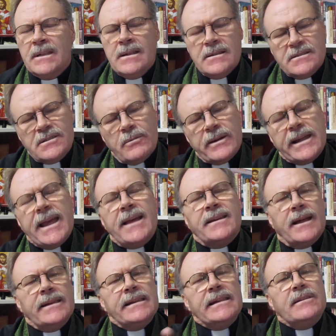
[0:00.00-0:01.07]
So again,
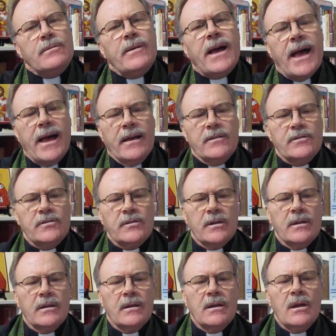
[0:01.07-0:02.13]
I need to ask,
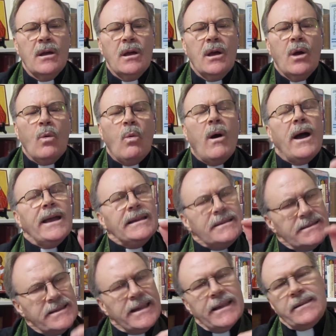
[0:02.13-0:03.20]
why
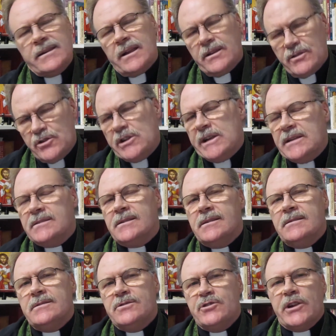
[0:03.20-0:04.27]
did
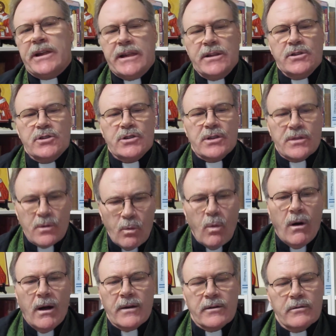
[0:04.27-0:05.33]
Jesus change the
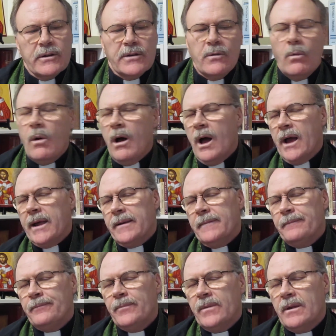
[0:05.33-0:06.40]
water into wine?
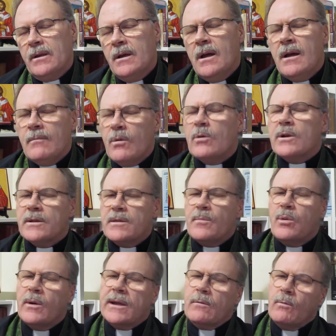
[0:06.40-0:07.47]
More to the
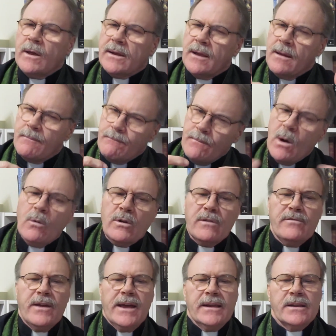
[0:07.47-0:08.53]
point, what
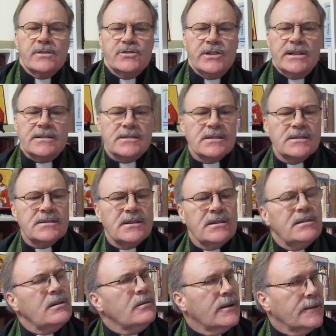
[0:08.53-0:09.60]
motivated Jesus to
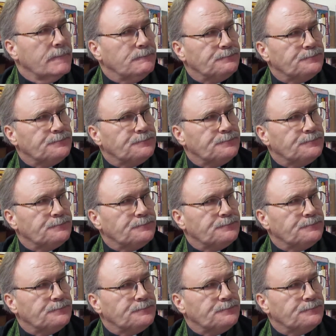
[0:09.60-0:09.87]
do it?